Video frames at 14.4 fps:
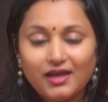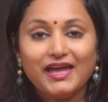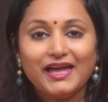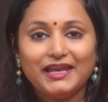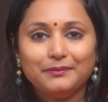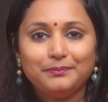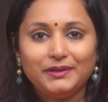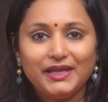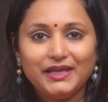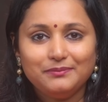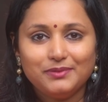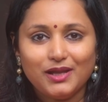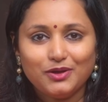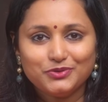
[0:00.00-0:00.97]
and a
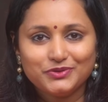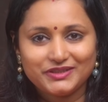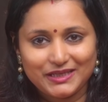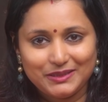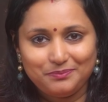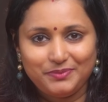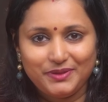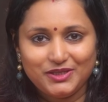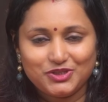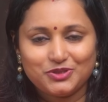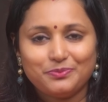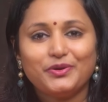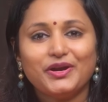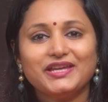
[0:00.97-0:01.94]
plain blouse in
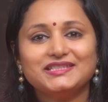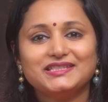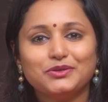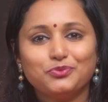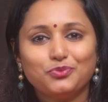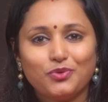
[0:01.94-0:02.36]
peach priced at